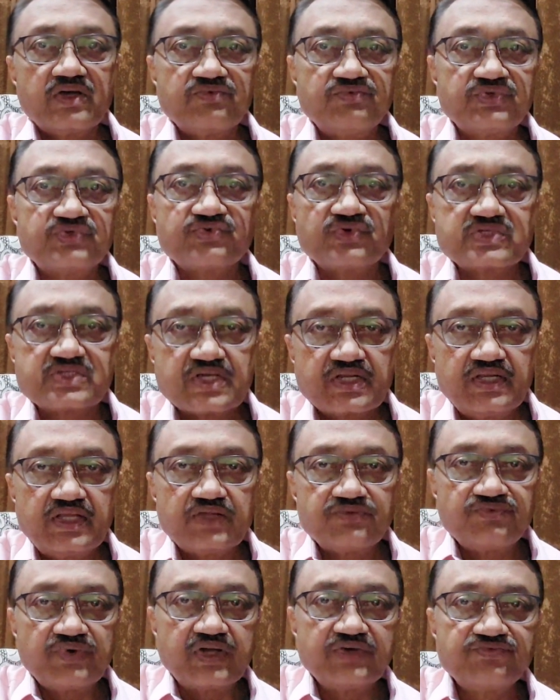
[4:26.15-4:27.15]
which was
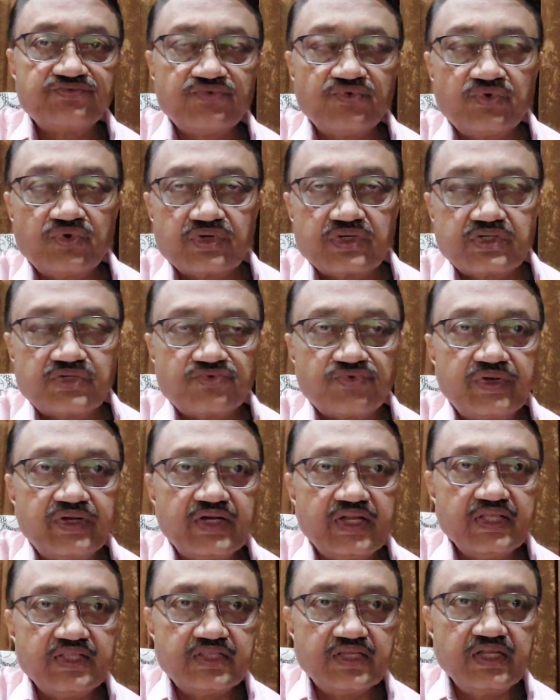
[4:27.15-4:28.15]
earlier
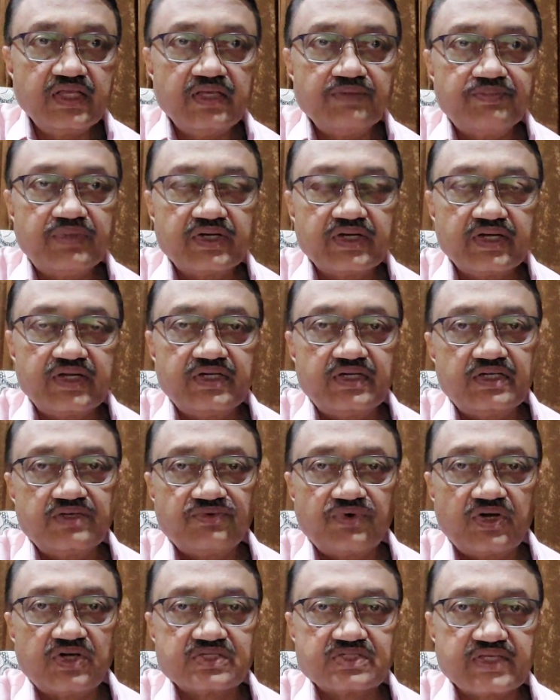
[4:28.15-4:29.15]
1/4/23, but it
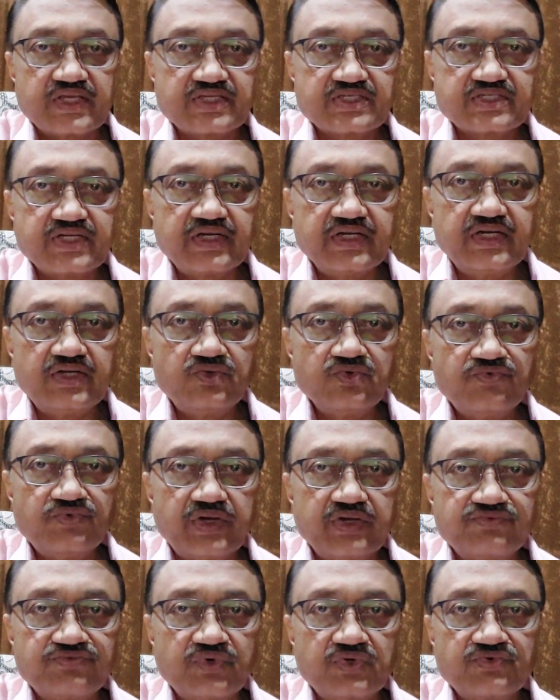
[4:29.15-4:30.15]
was extended to
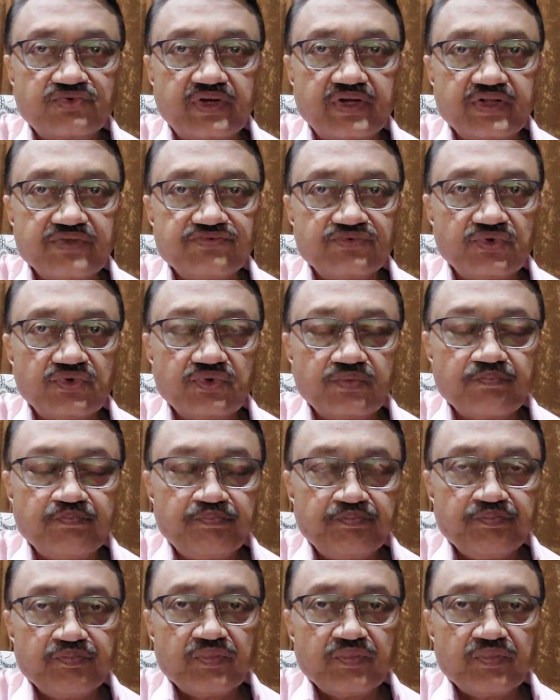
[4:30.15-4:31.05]
1/4/24.